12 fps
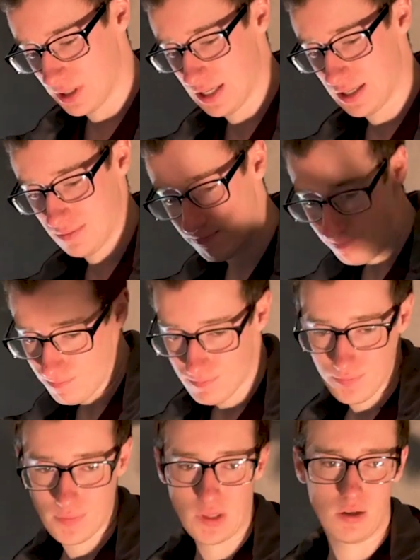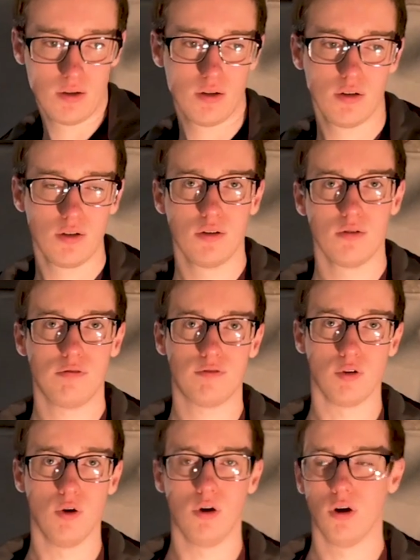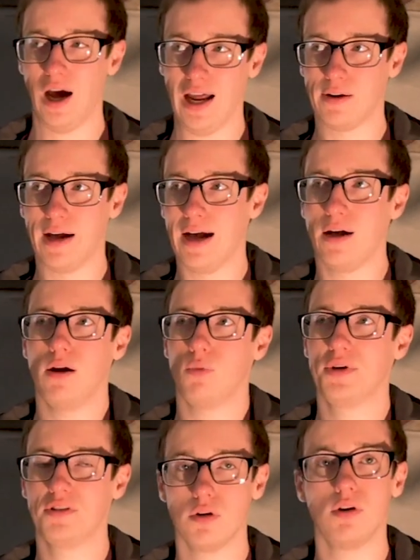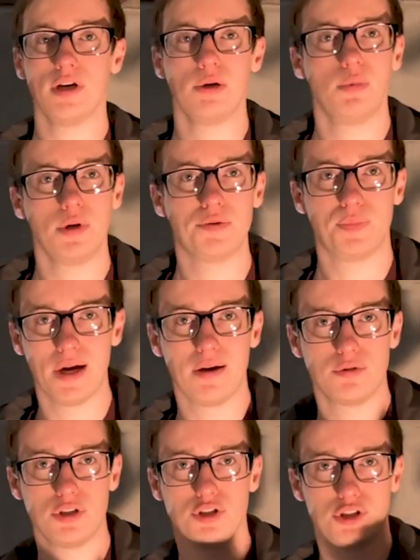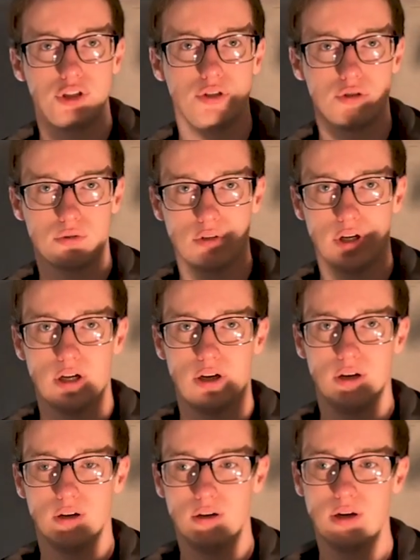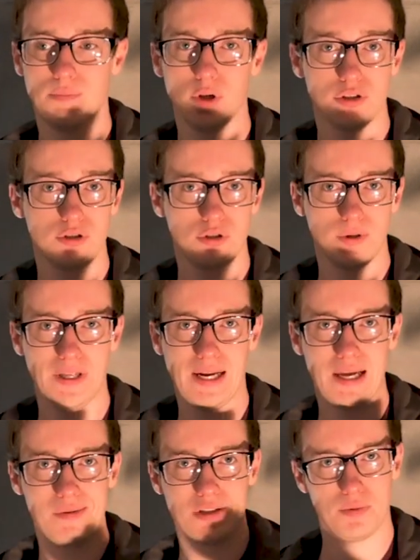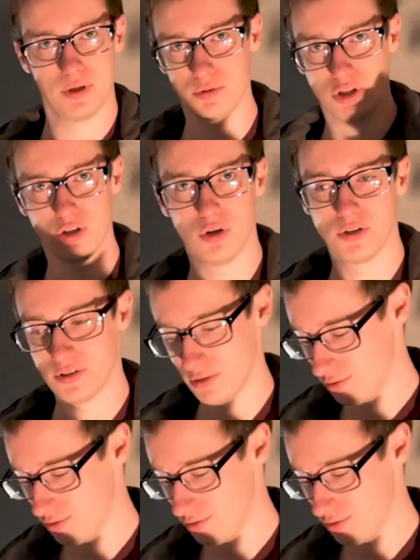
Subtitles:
the floor, and we thought we'd be able to just use, I'm not too sure what the name is, but it was a gun.